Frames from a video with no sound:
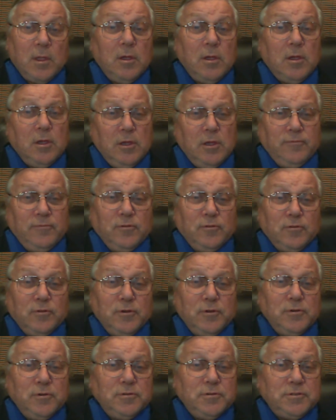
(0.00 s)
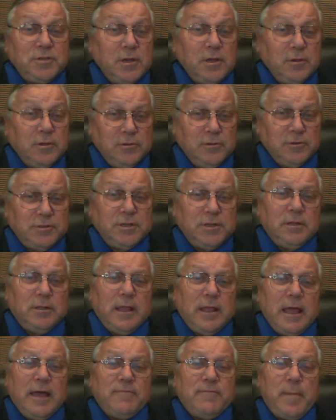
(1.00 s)
If you lose, you still
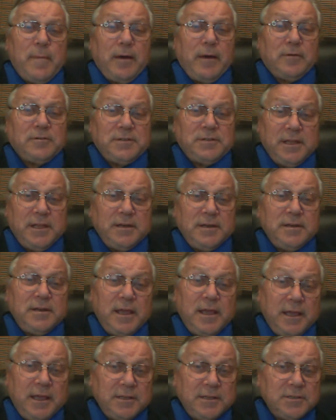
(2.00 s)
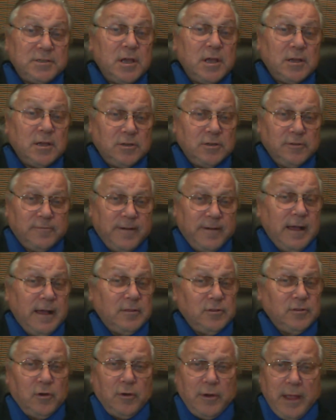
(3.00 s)
have about 10 days to
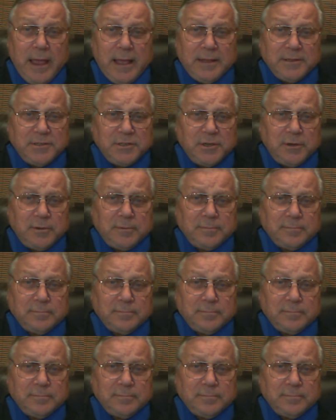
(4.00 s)
file your answer.